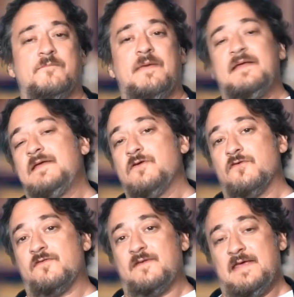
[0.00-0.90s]
many
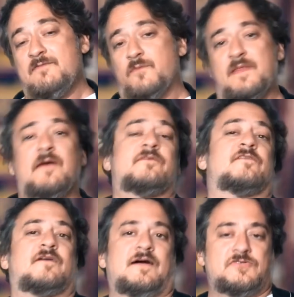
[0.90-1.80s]
years, even without
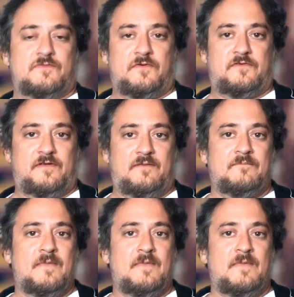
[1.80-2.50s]
this controversy.